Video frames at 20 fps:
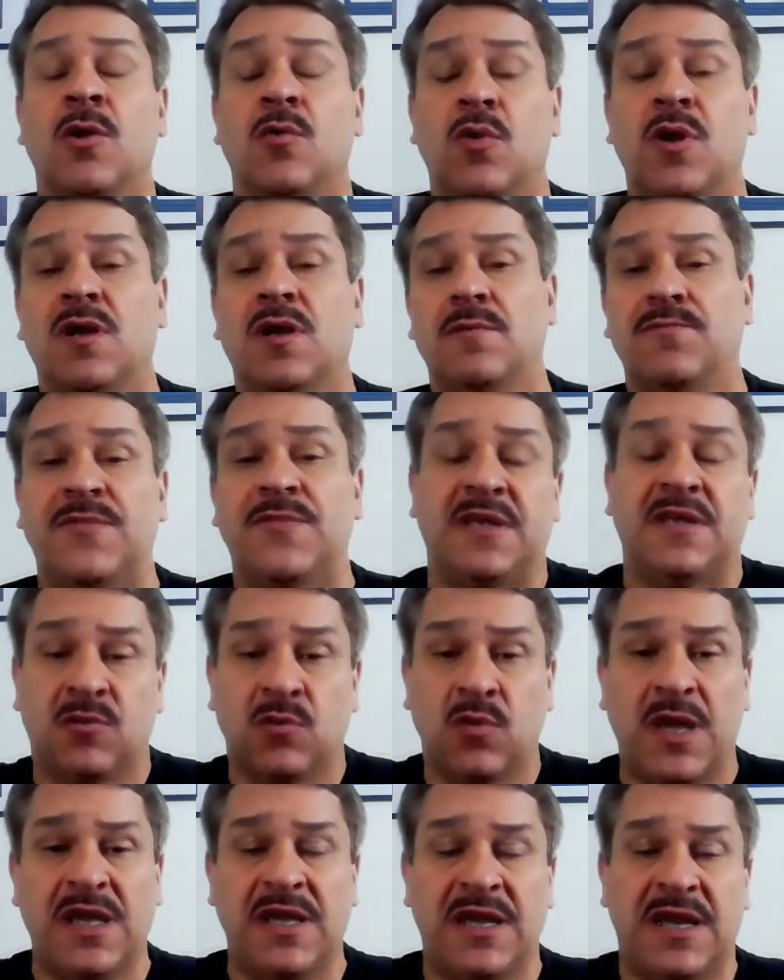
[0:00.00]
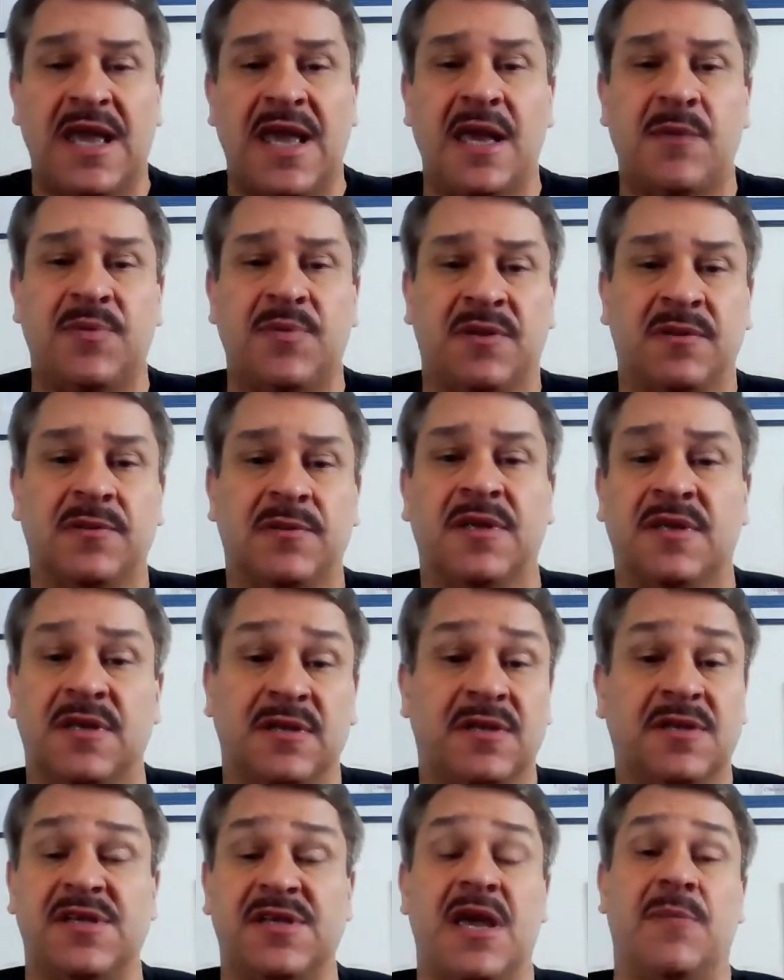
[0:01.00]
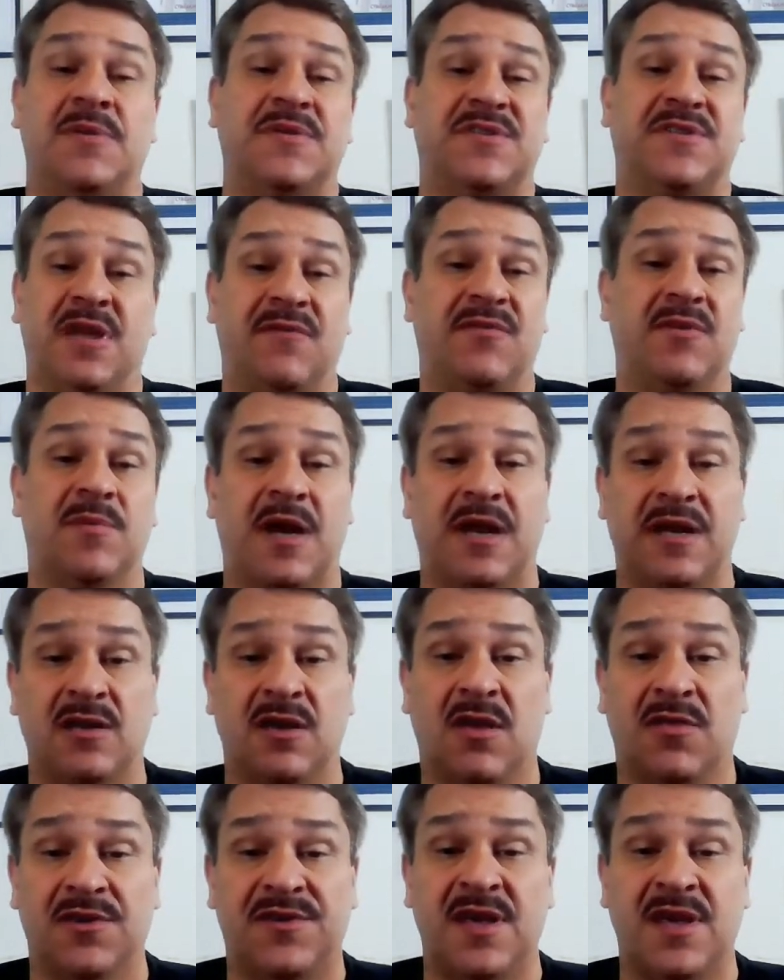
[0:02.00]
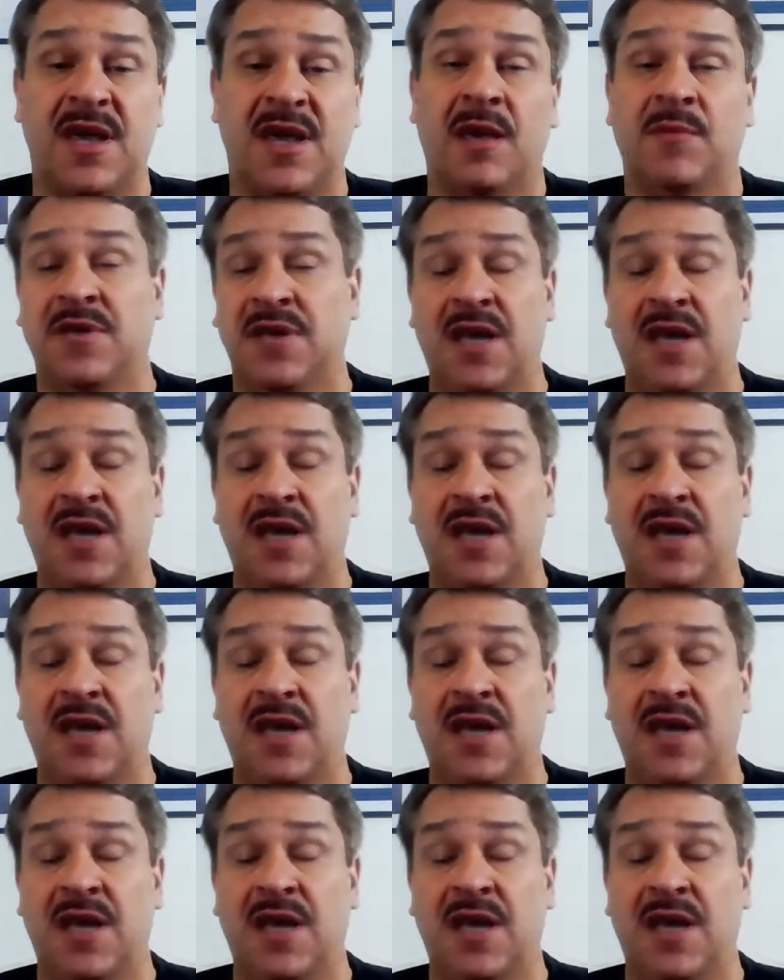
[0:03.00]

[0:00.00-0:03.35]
Well, the way it happened, and this happens to everybody all the time,